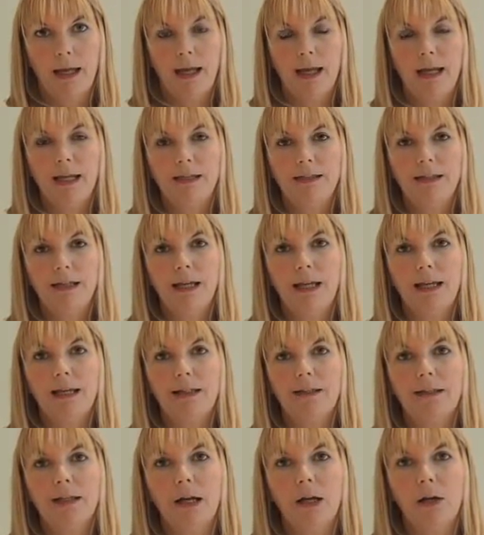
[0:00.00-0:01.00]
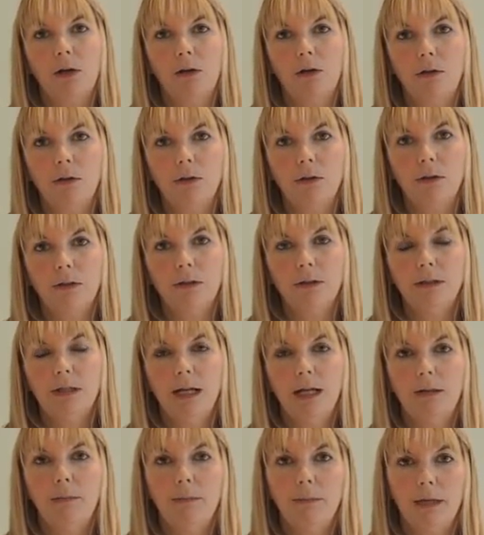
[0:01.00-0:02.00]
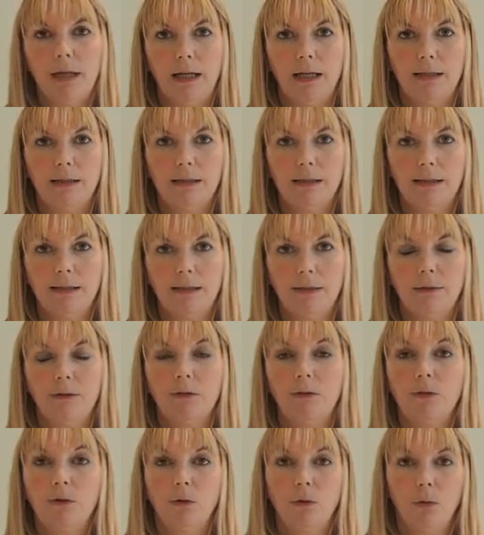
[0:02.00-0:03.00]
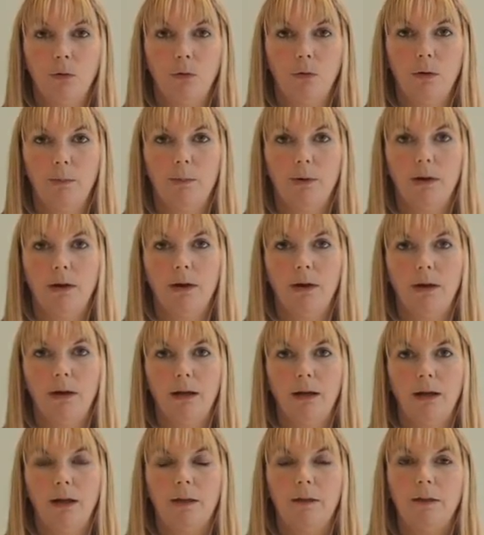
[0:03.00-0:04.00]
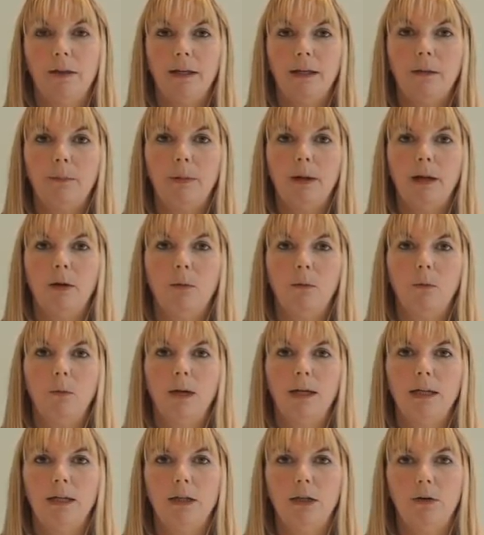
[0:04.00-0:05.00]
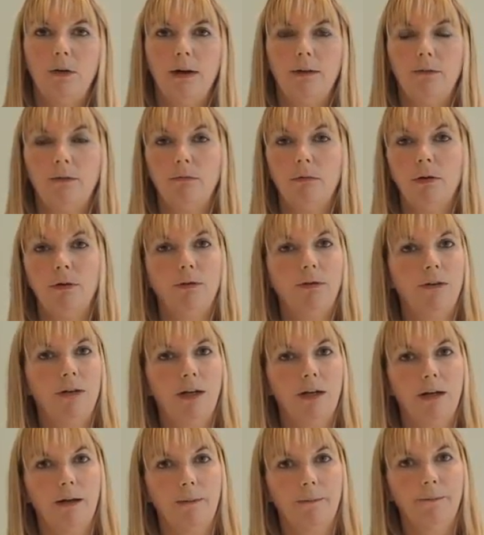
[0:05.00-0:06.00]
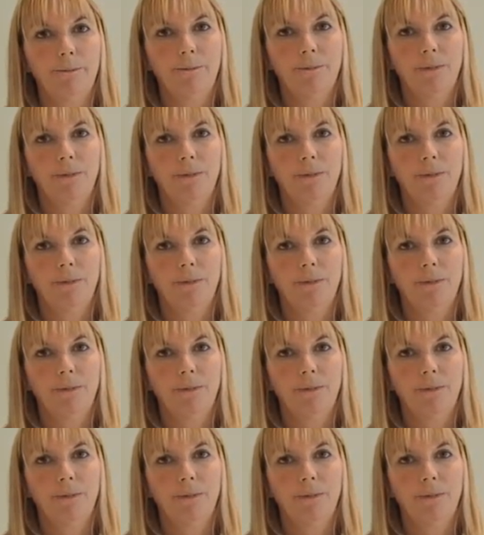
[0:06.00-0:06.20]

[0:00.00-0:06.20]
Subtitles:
It takes a good 10 minutes to cool a burn. Think about when you have a roast dinner.